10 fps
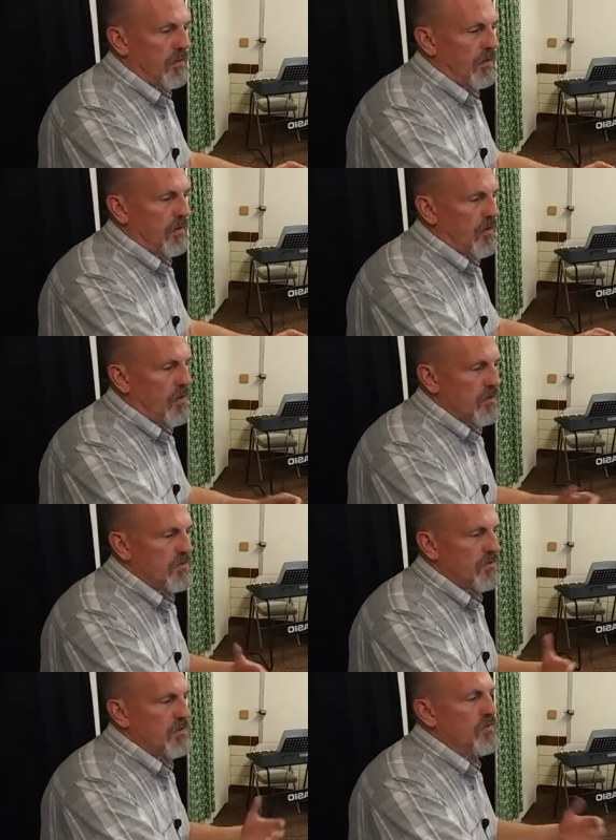And it
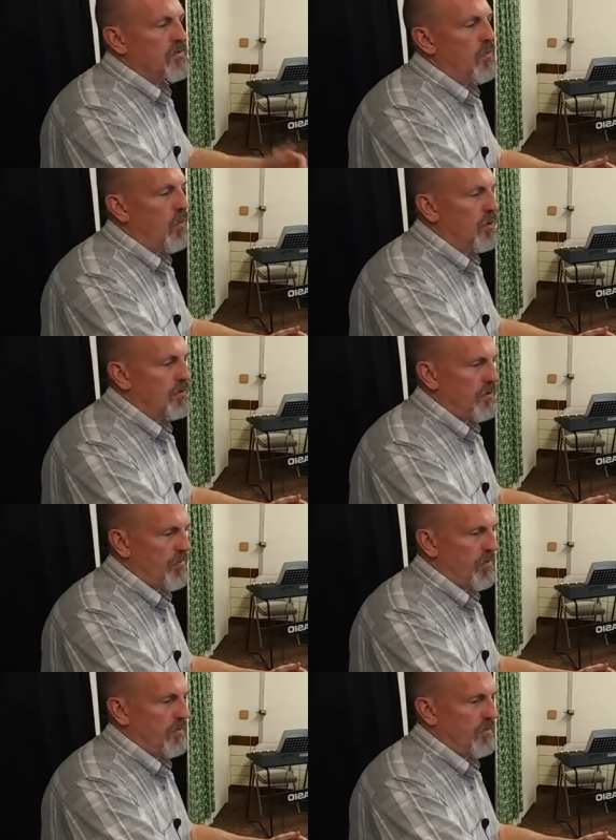causes us to worship.